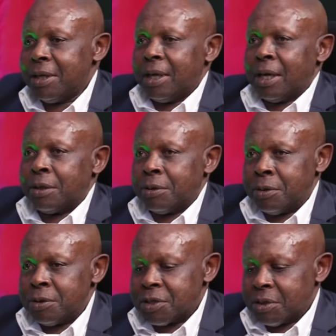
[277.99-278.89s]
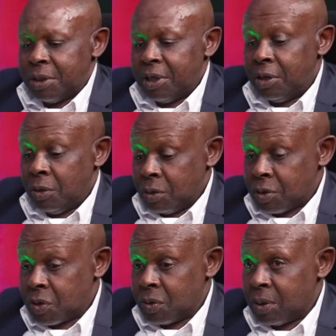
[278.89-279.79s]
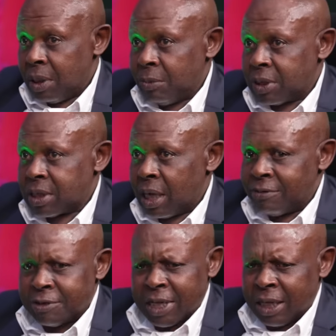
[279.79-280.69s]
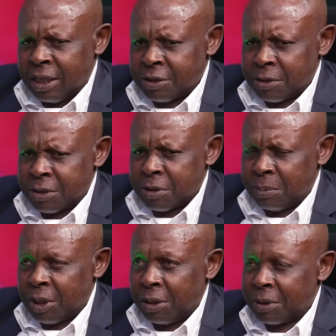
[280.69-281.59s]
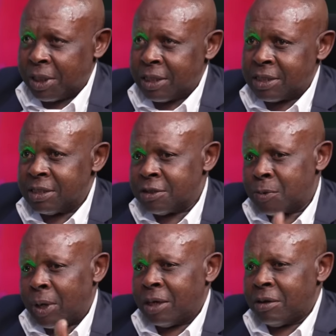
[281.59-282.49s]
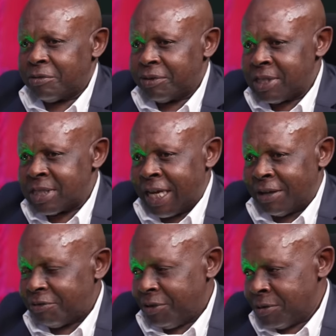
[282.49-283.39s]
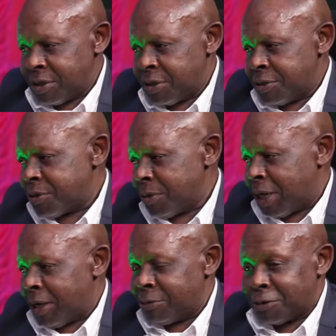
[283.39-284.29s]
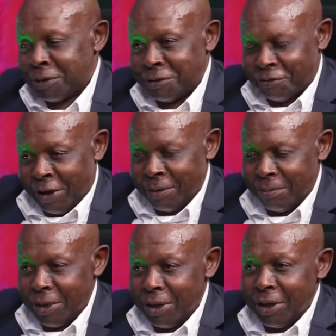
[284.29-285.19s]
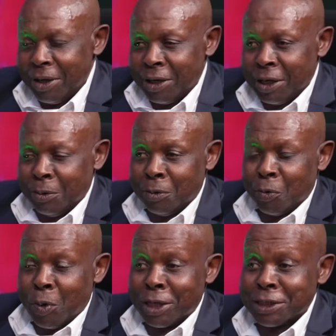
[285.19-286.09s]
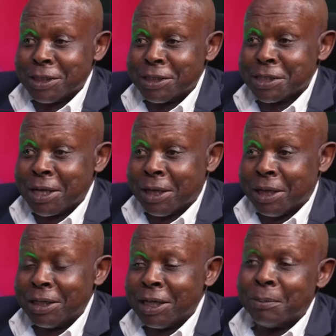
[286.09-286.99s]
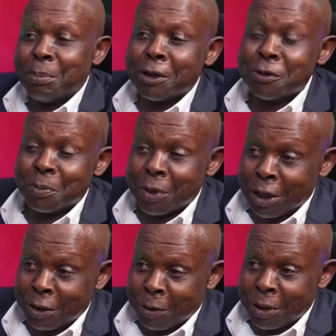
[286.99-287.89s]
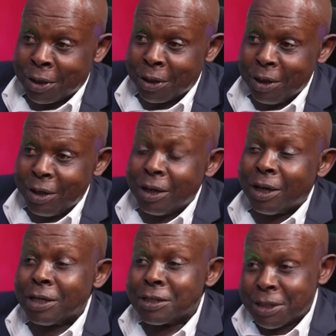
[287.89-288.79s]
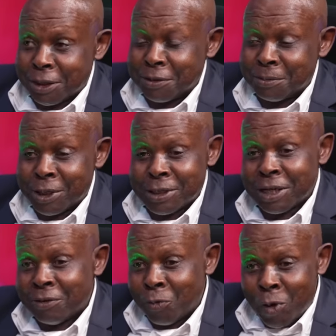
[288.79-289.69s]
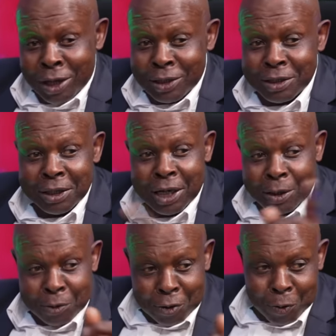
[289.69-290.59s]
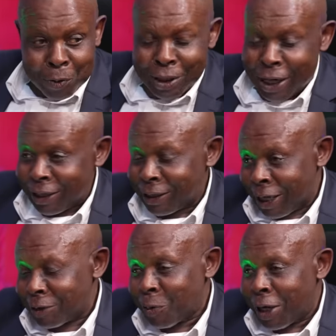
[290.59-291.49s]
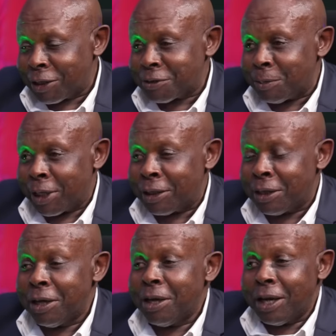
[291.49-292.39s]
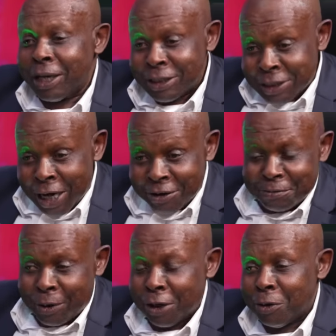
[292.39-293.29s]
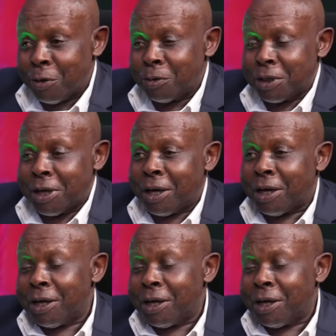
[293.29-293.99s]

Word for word: And also, he used to, I must, I've said this on so many occasions, one of his nephews used to come to the farm and I would wash his car. He happened to be a lawyer. Sure. I said to myself, one day I will look like that white man and drive my own car.